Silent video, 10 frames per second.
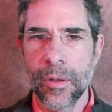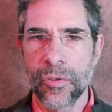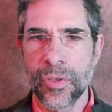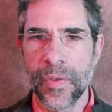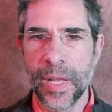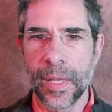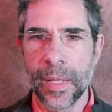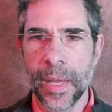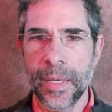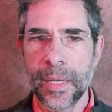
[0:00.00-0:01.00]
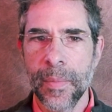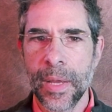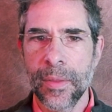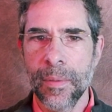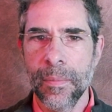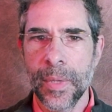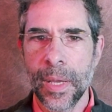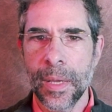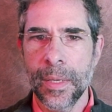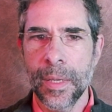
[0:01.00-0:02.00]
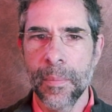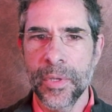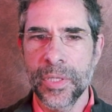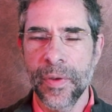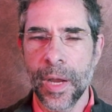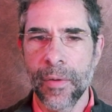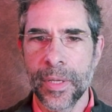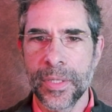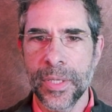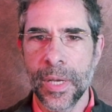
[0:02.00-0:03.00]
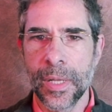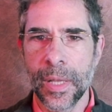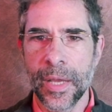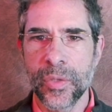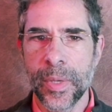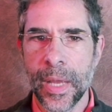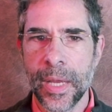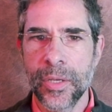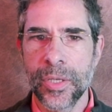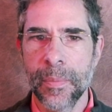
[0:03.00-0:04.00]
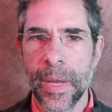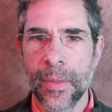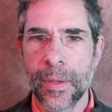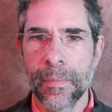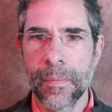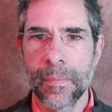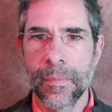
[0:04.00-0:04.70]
ultraviolet light can make them, and a misfiring cell as we age can make them.